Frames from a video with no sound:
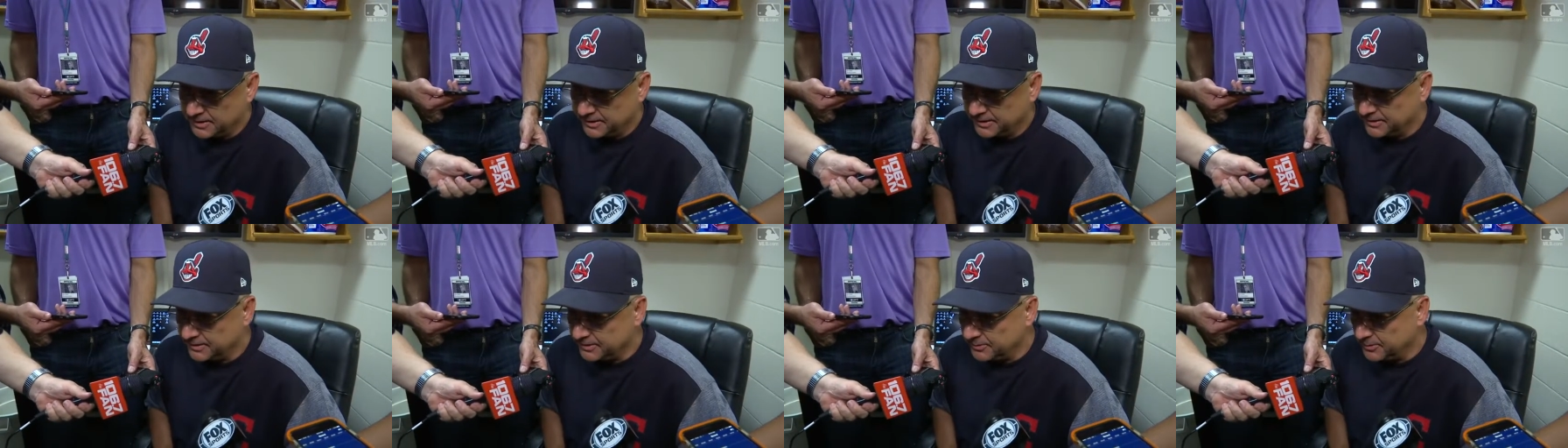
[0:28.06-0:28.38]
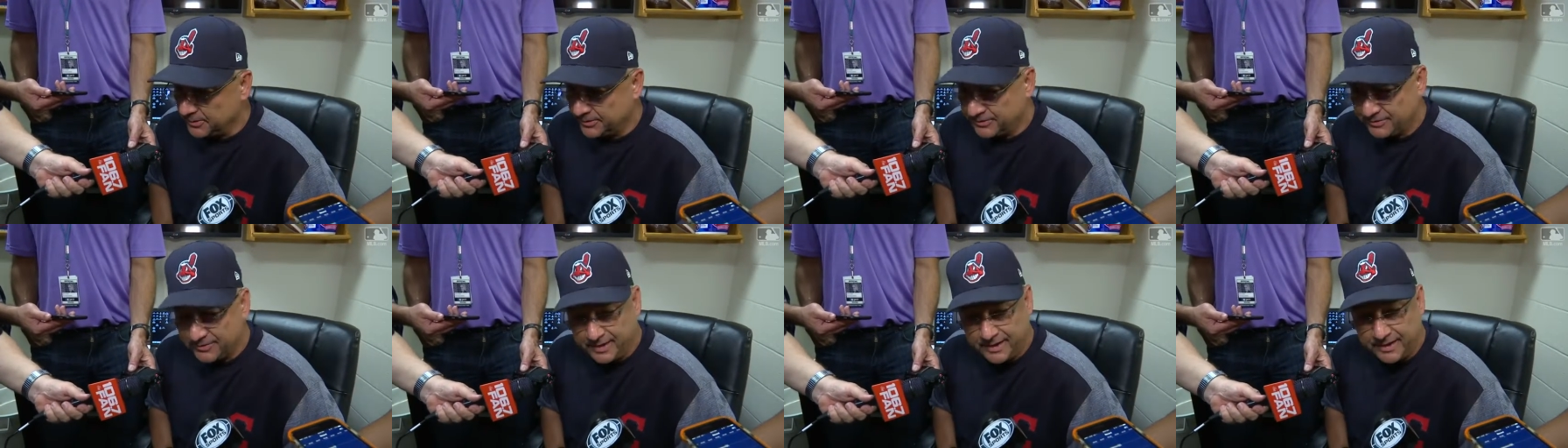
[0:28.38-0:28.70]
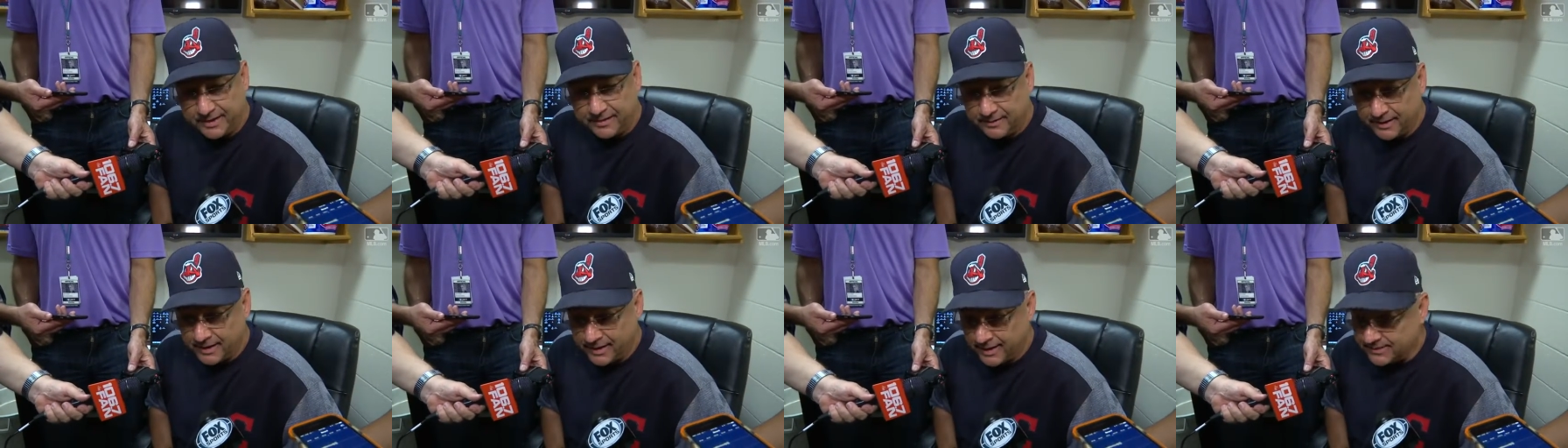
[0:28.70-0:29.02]
you know what?
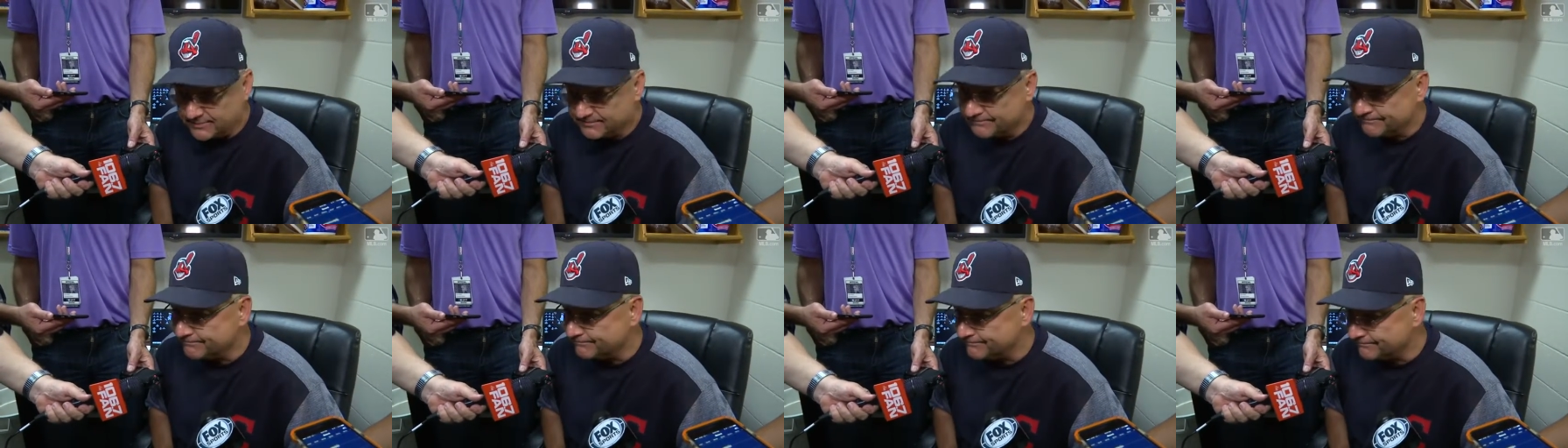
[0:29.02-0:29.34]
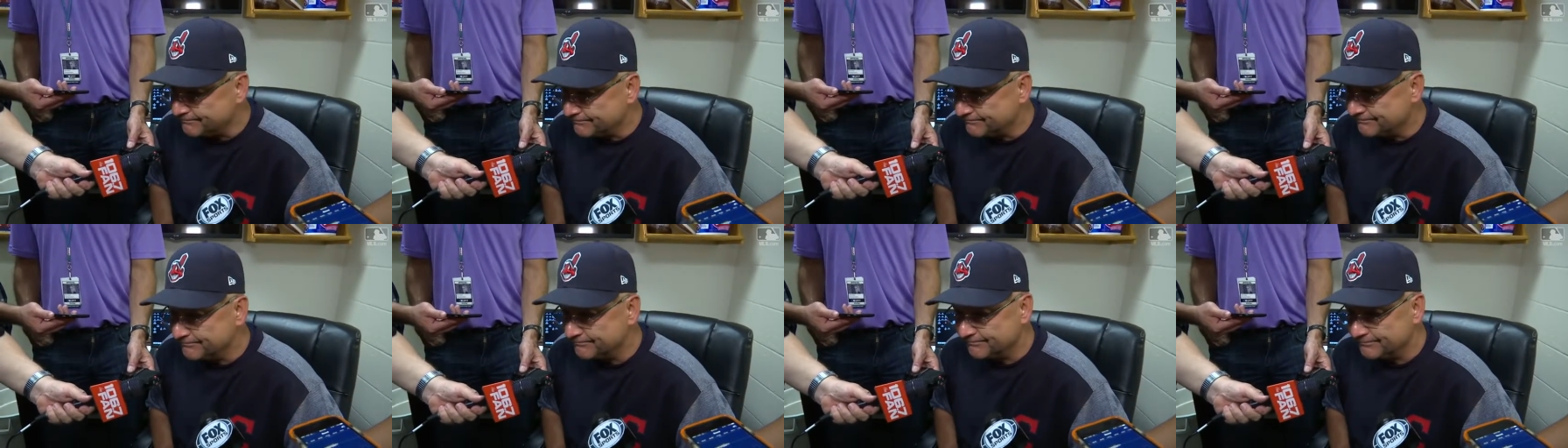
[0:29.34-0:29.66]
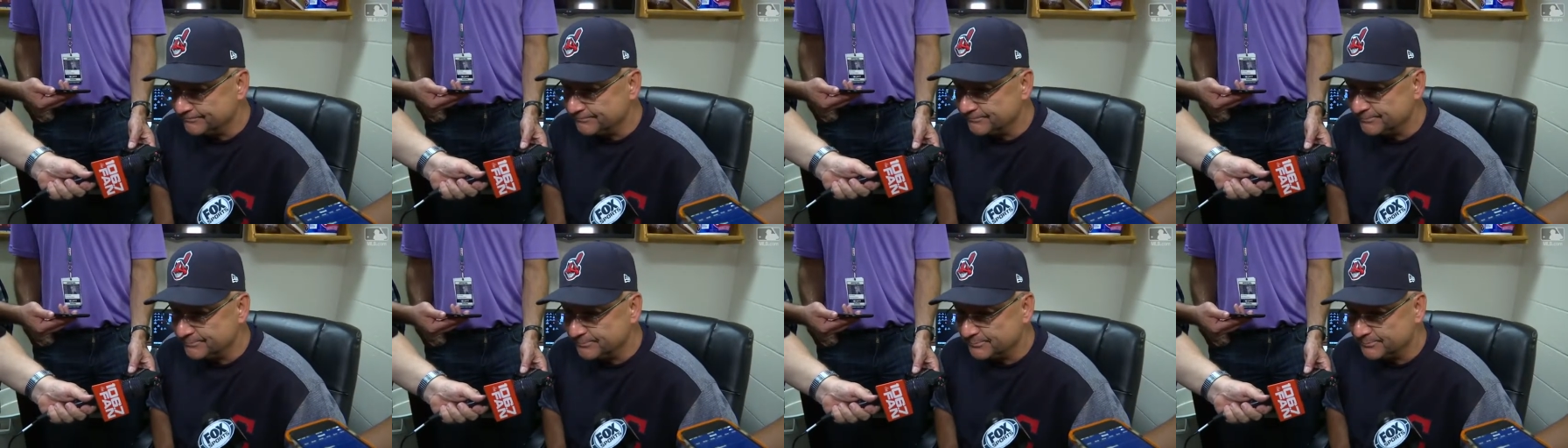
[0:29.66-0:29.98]
Saying that,
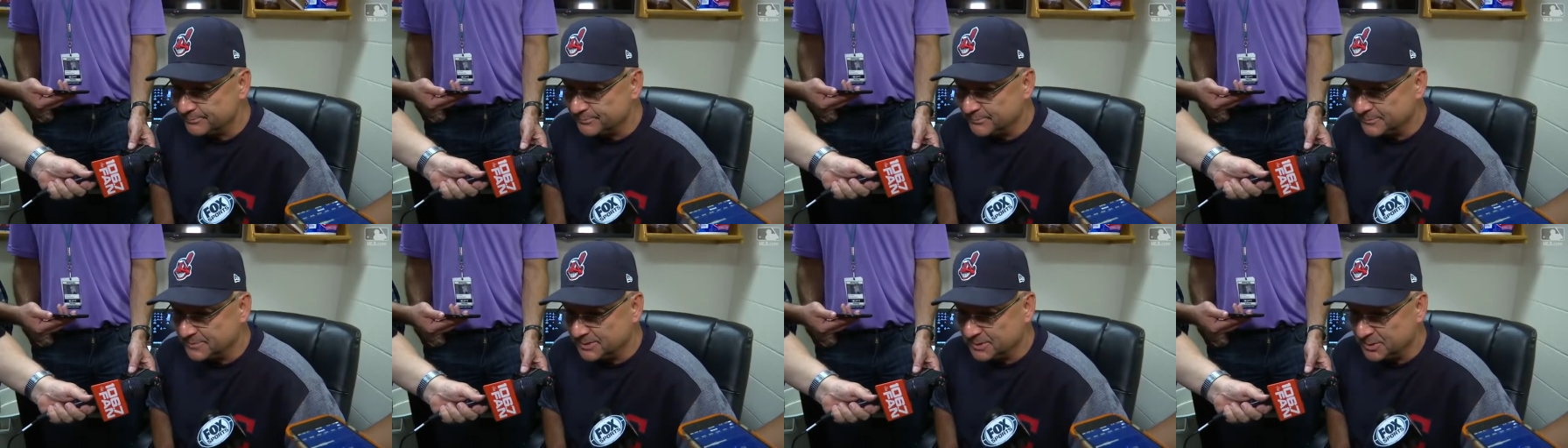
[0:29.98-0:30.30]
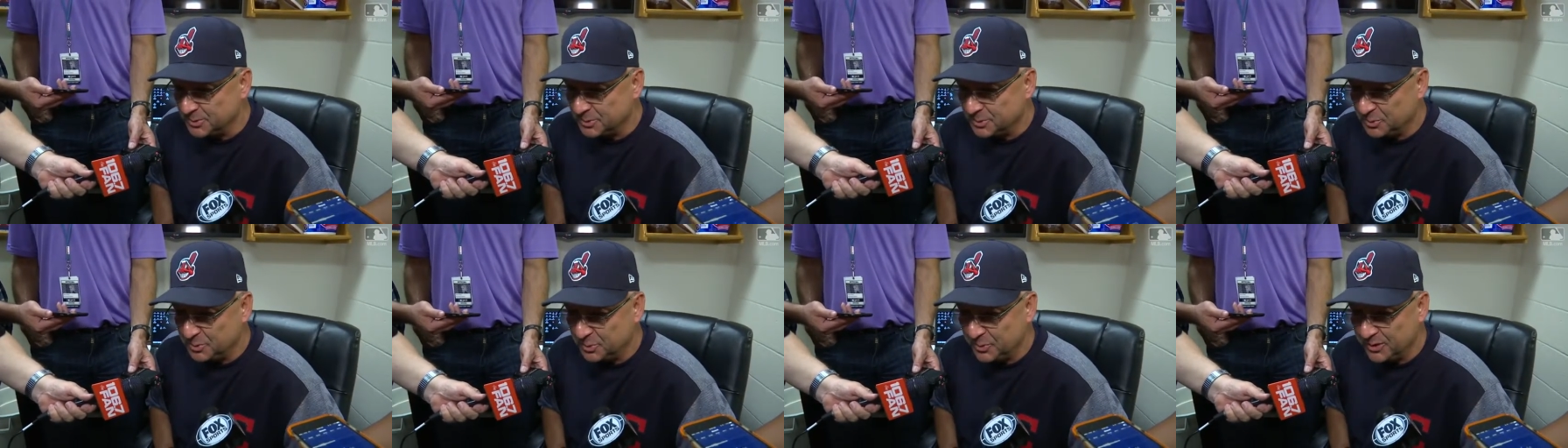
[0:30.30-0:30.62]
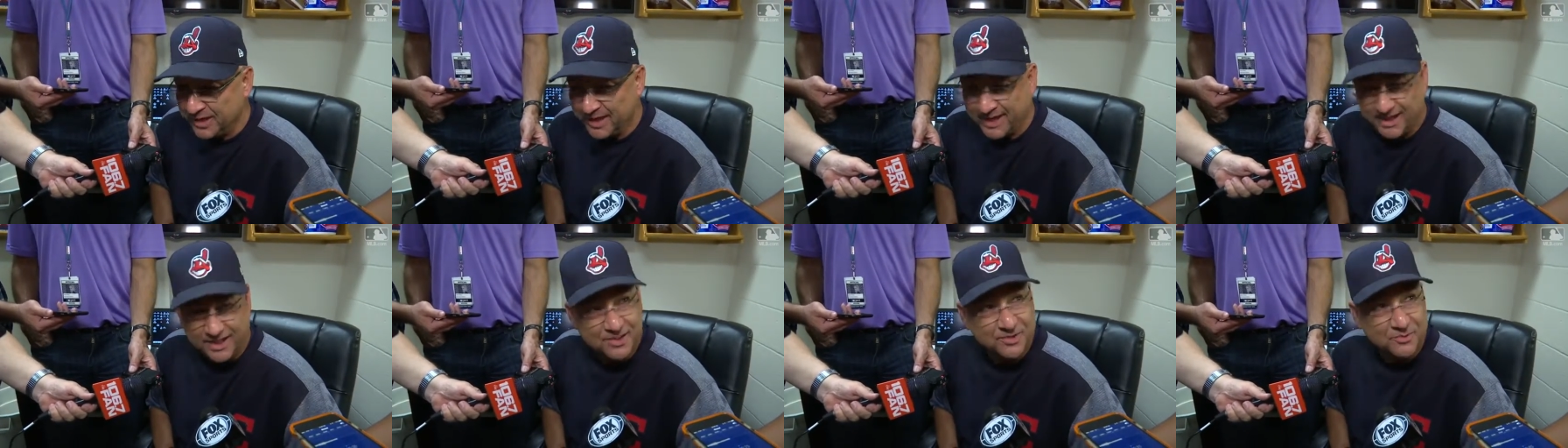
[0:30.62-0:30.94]
you know,
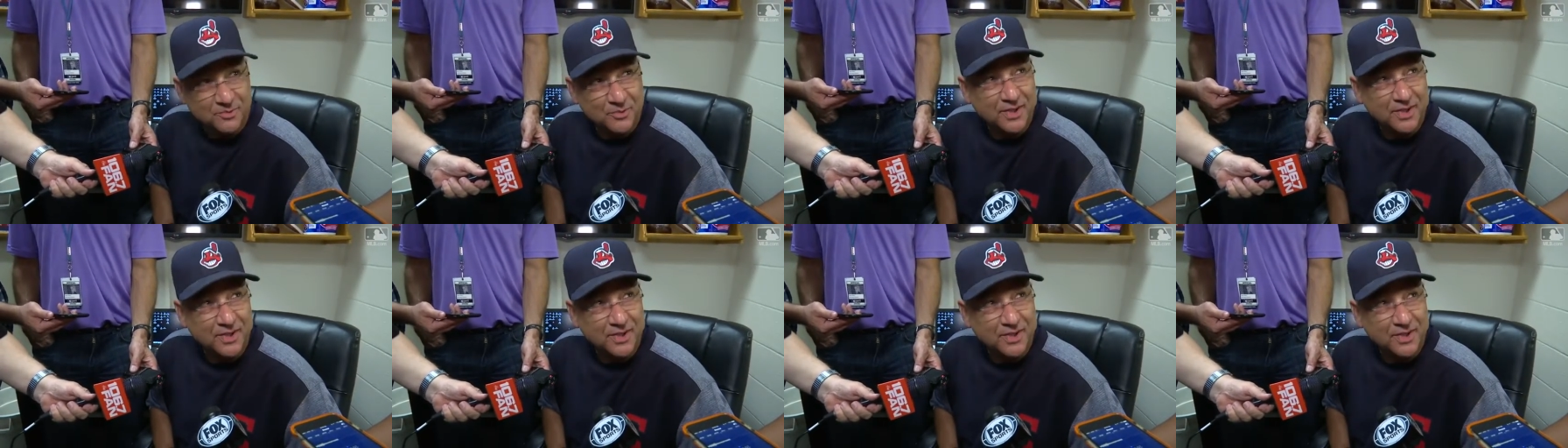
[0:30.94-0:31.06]
we got a,